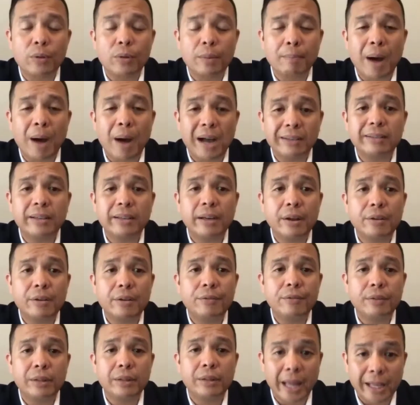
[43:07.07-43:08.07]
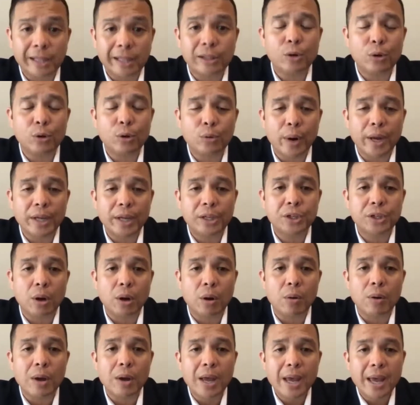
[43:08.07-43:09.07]
the positive likelihood
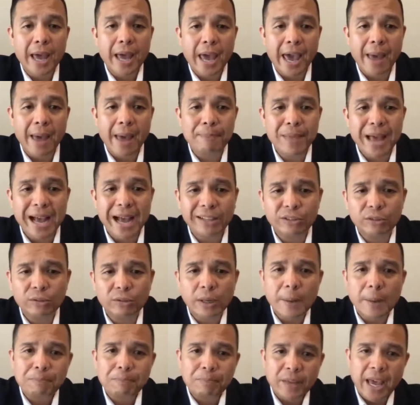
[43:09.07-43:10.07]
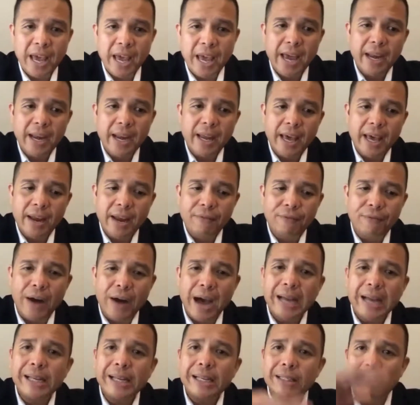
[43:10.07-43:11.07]
ratio. And that's, and
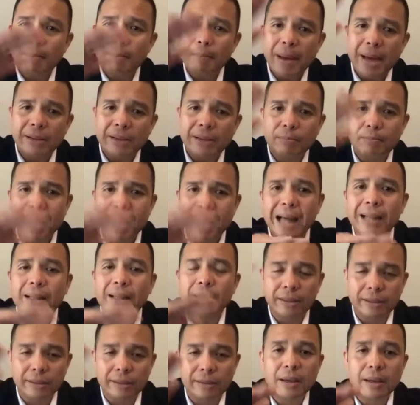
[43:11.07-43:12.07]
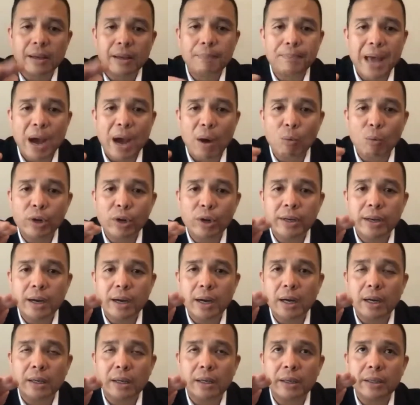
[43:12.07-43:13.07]
finding the best balance that would
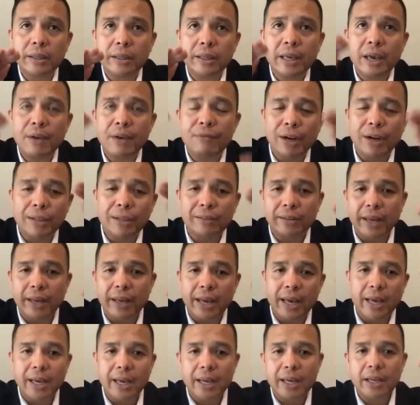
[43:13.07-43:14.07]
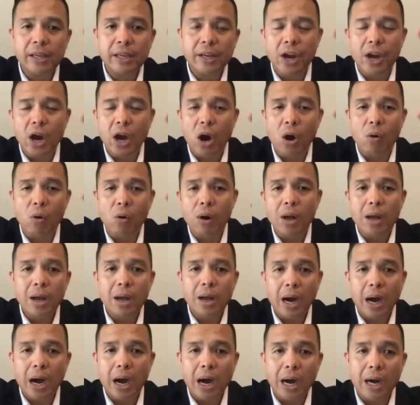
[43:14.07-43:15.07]
give us a
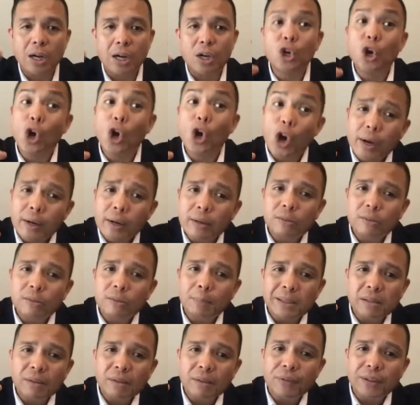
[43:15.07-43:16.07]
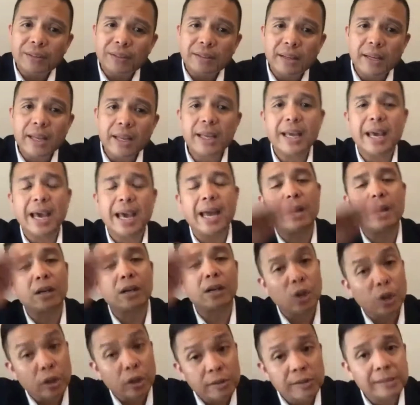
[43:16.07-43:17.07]
good specificity and a
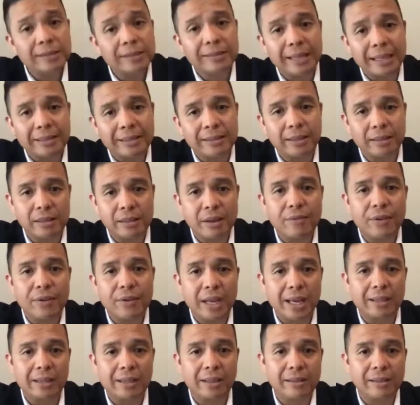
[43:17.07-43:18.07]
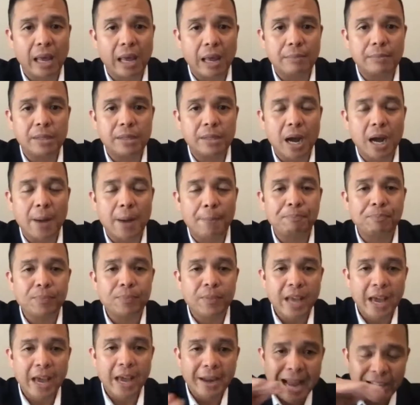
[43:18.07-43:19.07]
good sensitivity at the same time.
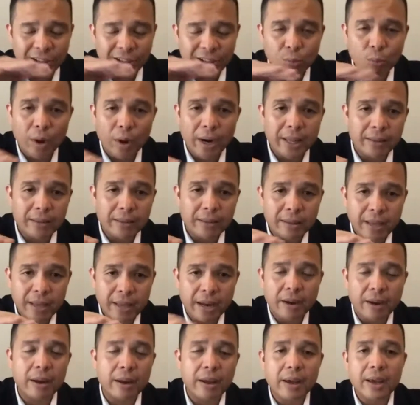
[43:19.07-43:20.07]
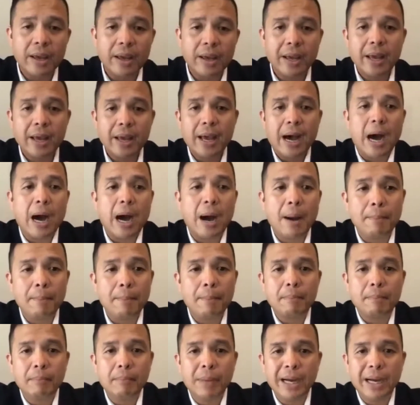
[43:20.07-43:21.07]
And that's what it did.
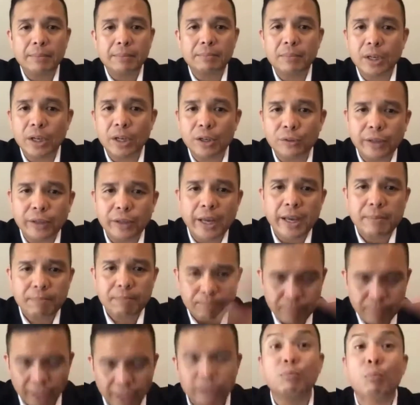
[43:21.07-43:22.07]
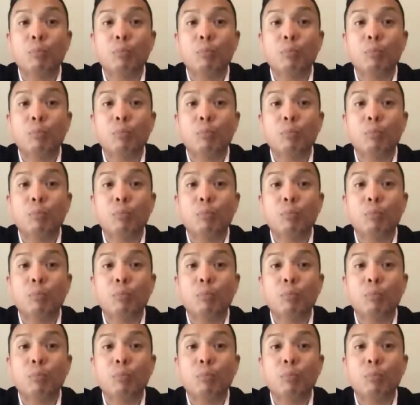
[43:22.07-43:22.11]
But there's